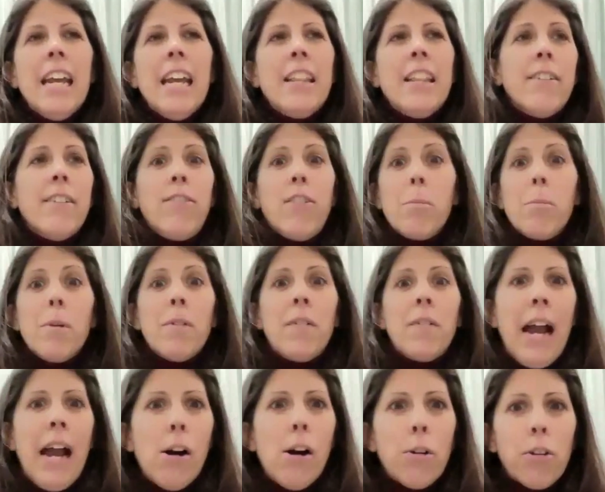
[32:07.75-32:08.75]
in the form of a
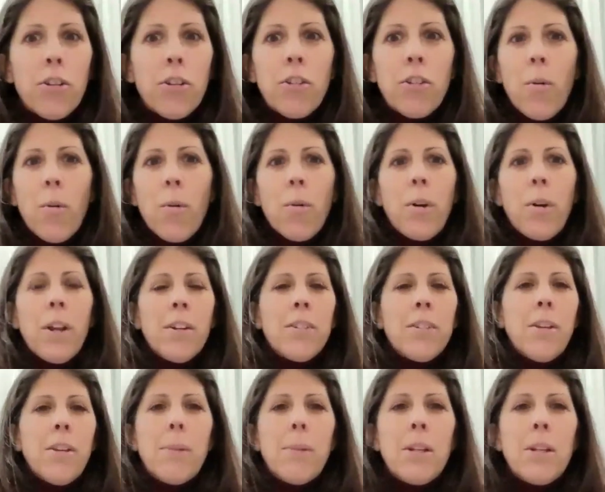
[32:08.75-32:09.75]
house or in
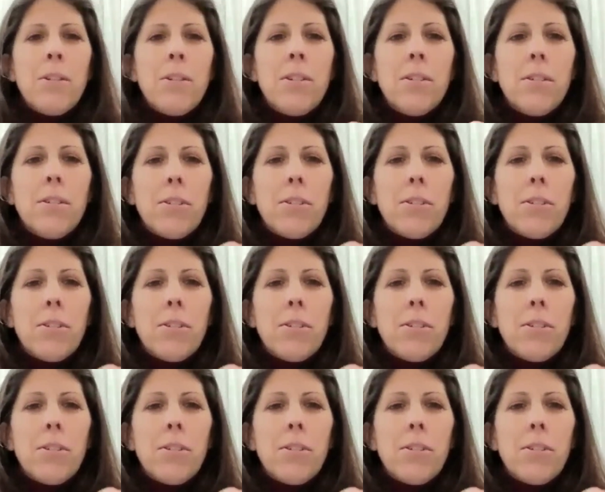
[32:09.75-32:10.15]
somebody's